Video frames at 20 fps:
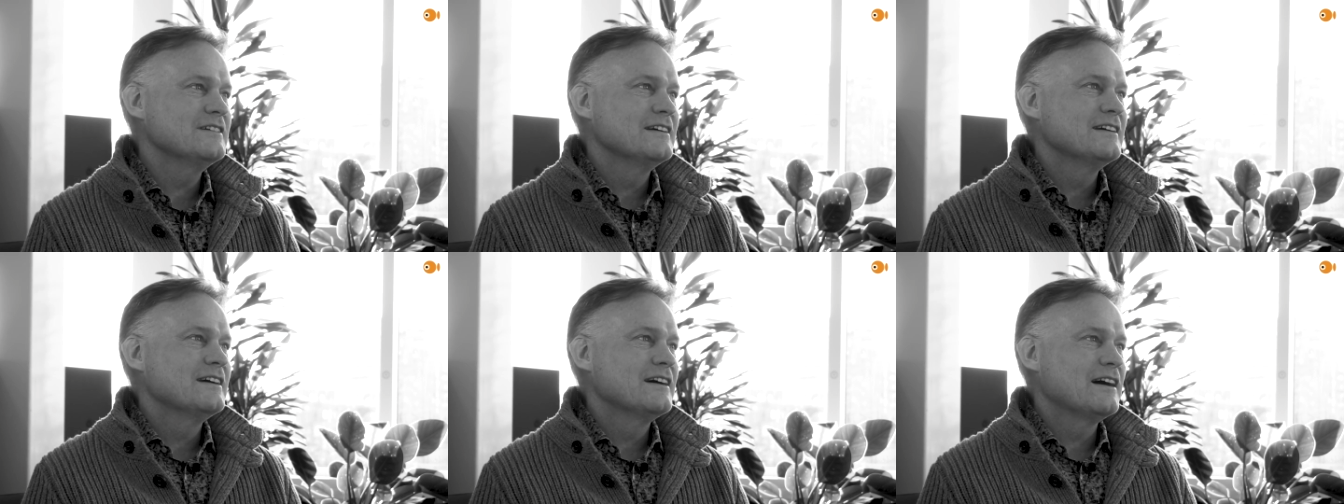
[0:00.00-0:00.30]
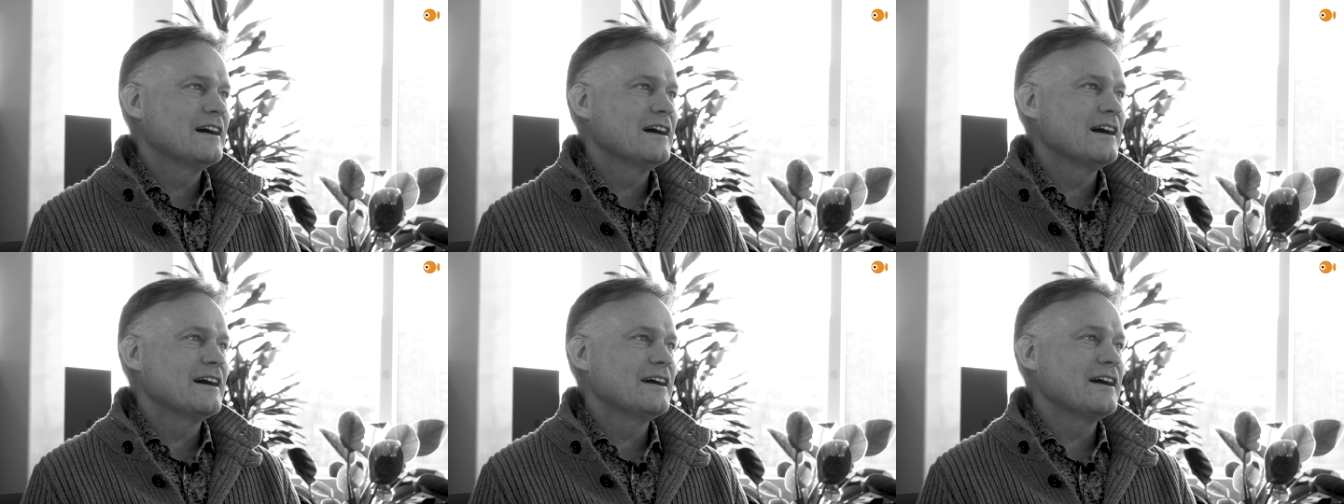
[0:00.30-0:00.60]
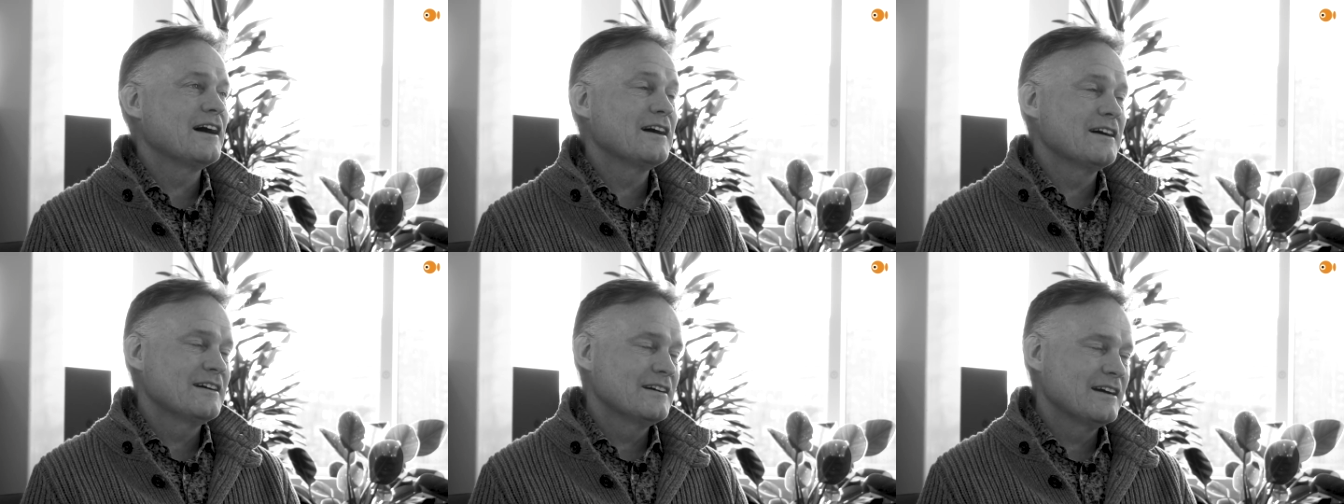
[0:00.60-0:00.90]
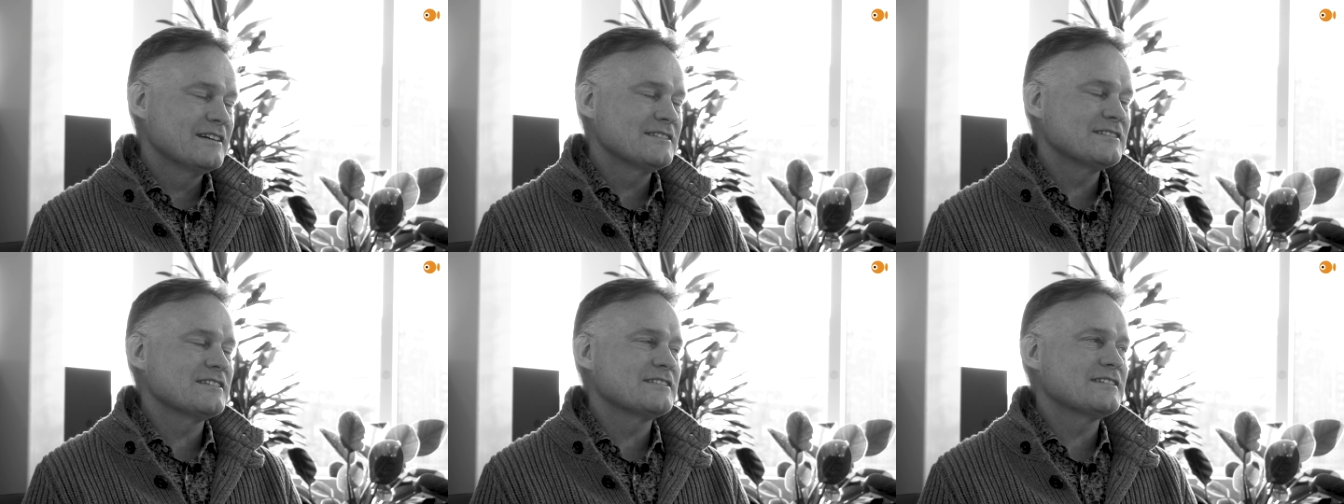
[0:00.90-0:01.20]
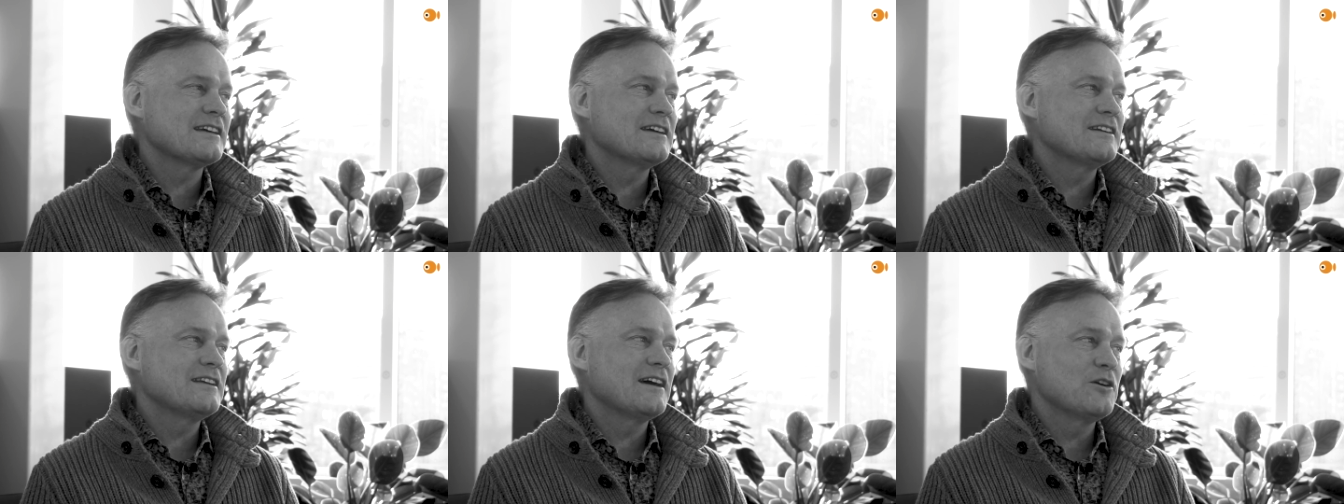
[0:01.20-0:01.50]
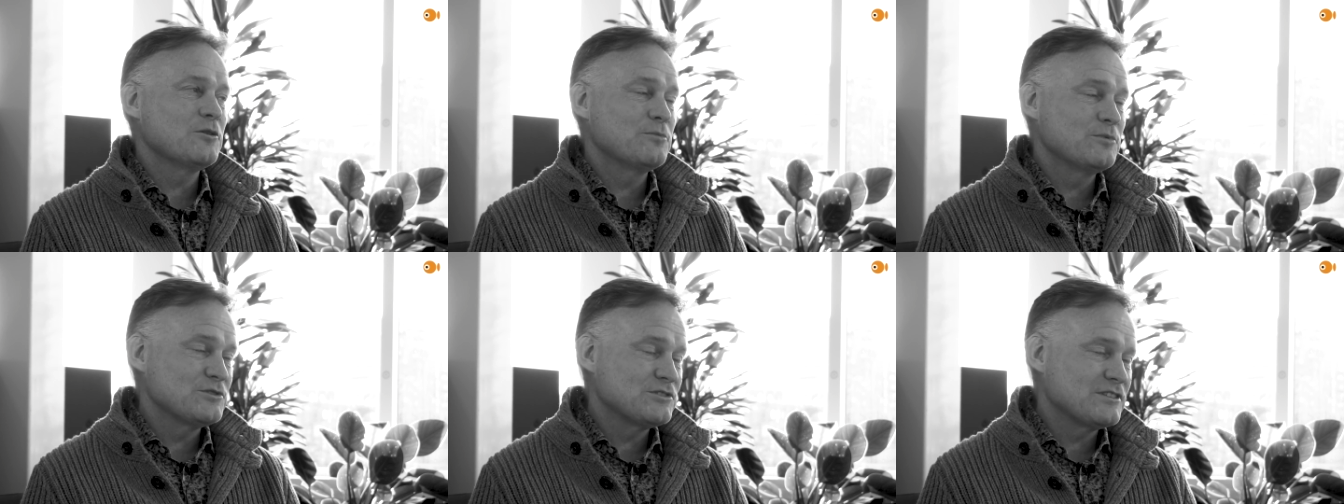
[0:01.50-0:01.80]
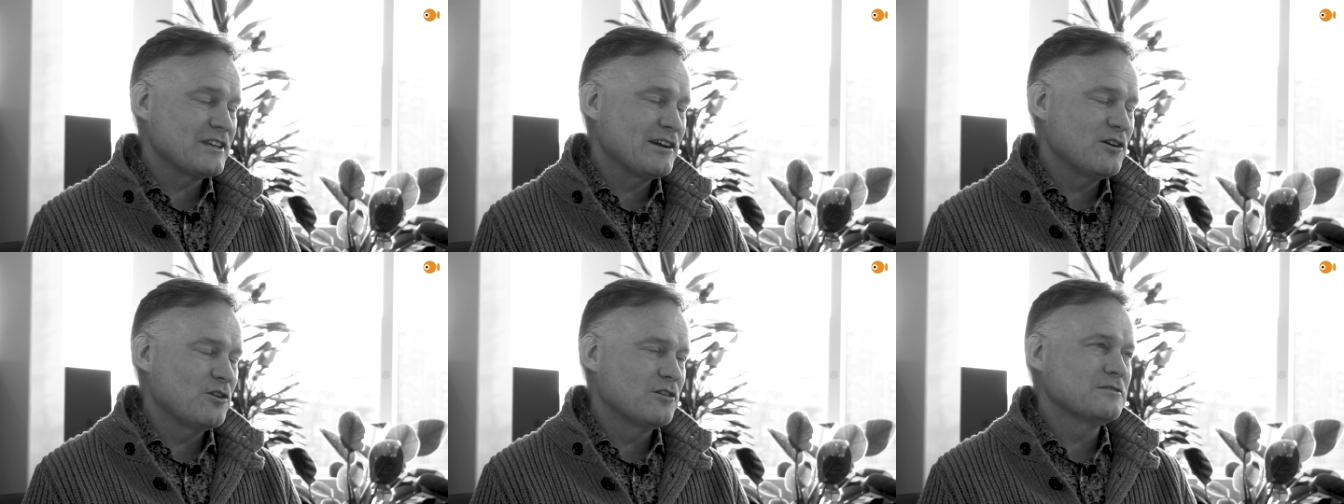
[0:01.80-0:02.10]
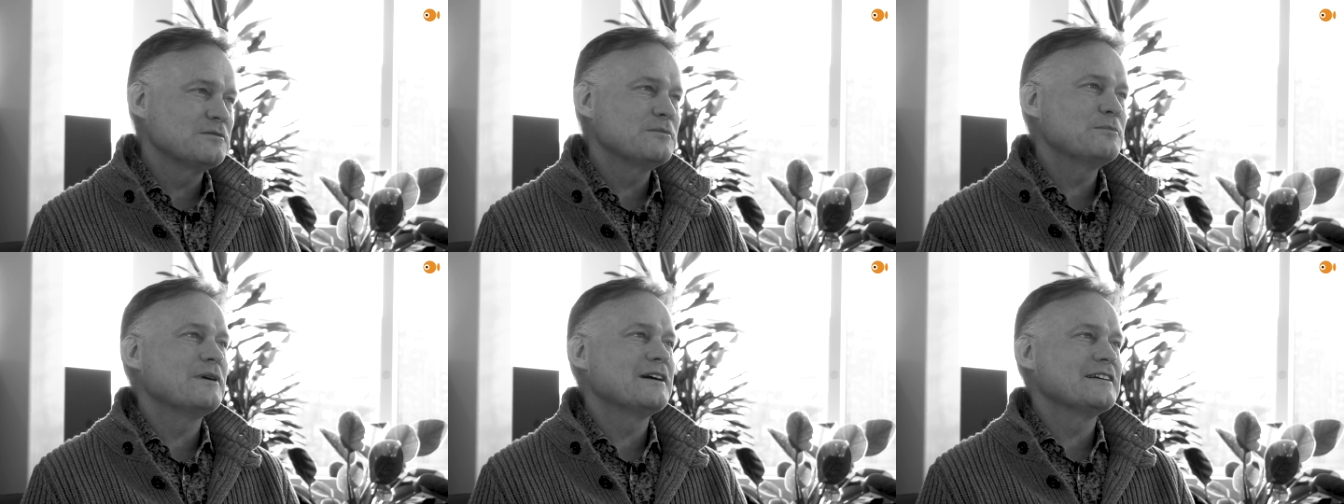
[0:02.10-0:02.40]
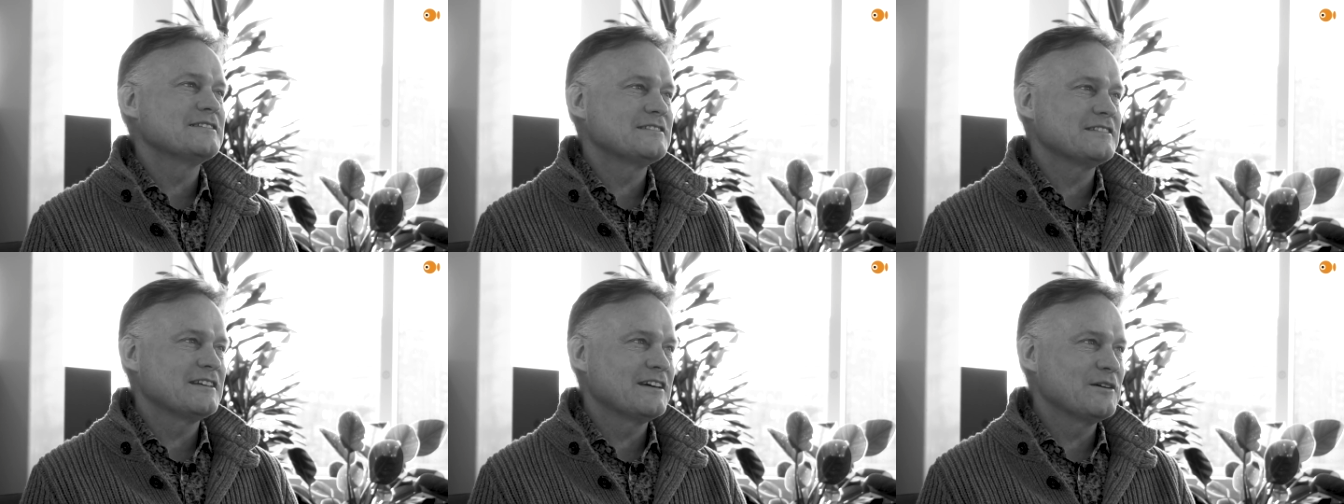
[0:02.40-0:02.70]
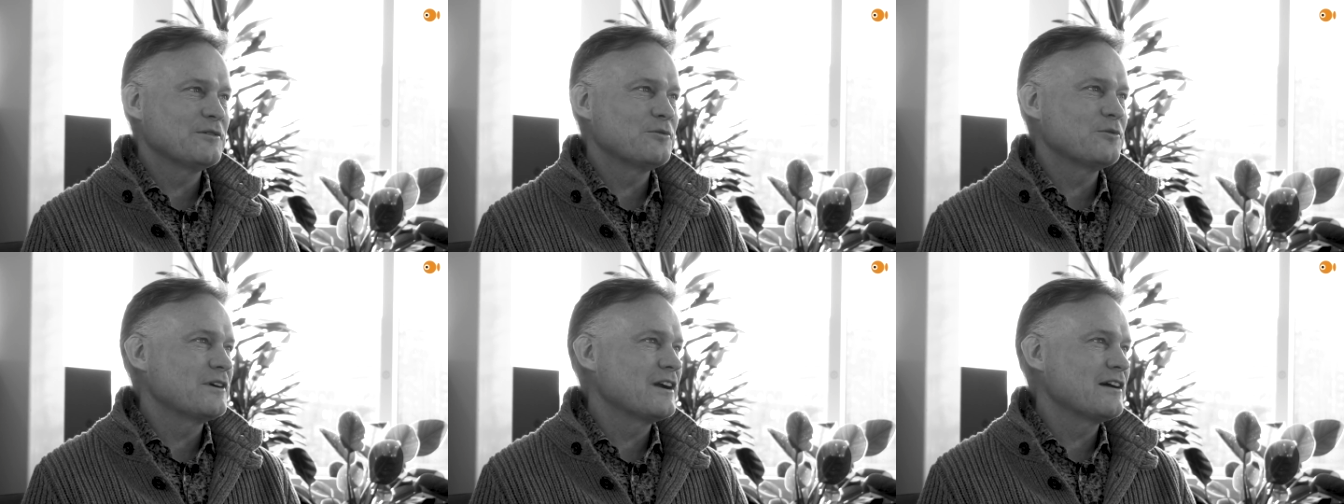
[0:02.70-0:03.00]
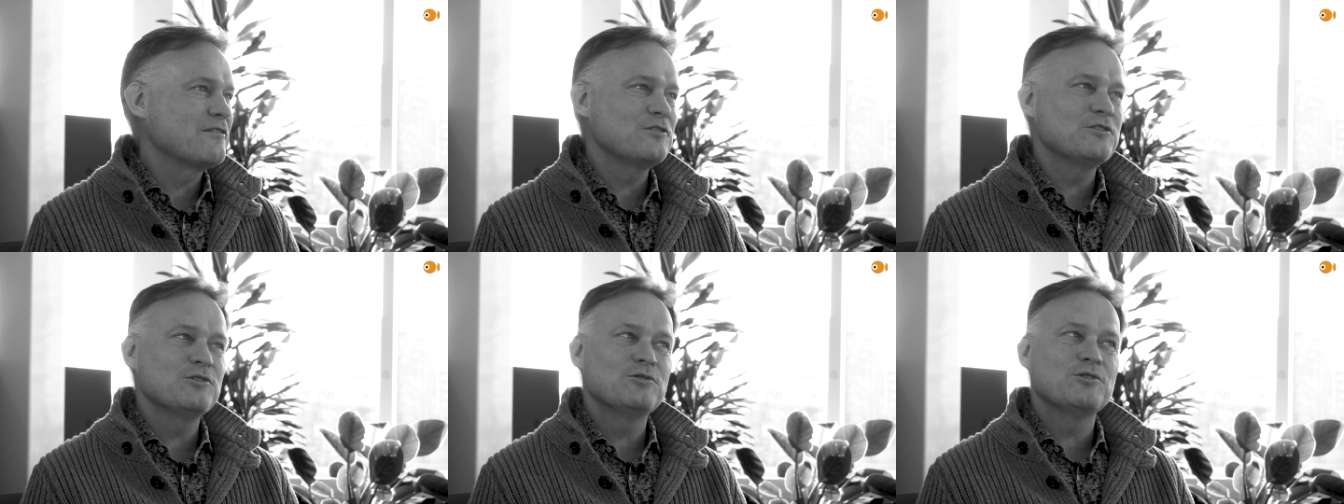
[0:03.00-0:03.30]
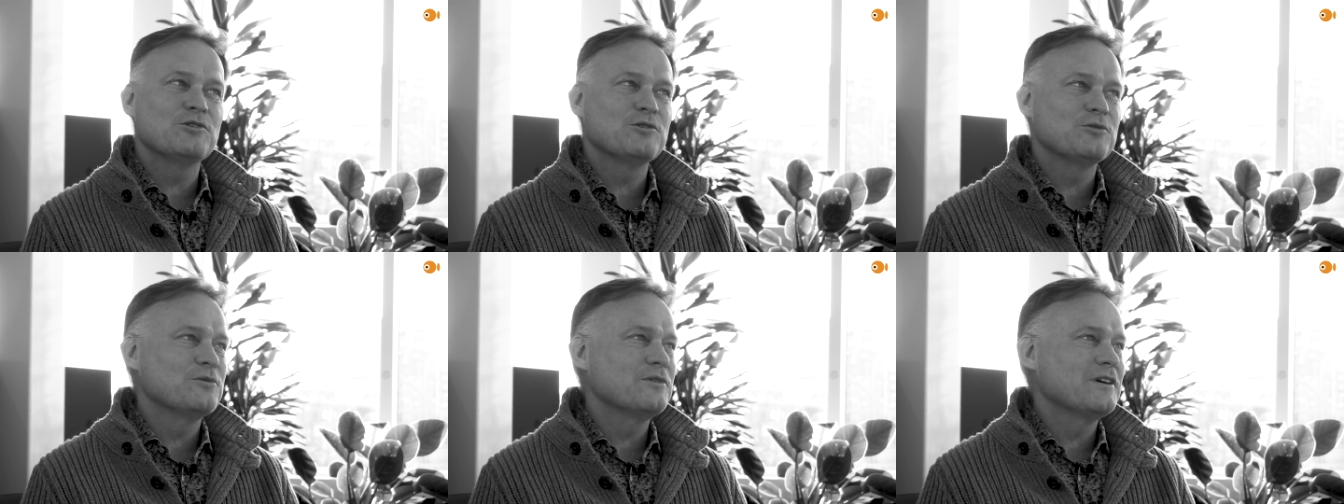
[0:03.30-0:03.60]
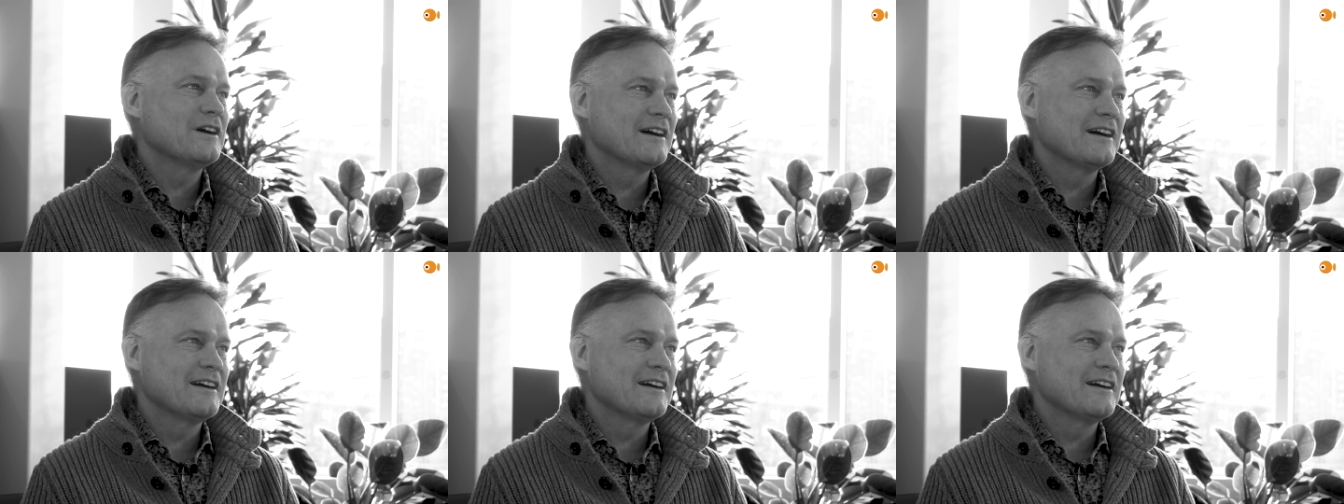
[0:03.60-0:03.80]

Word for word: Hmm. as I said, I hope you stay on, but whatever you do,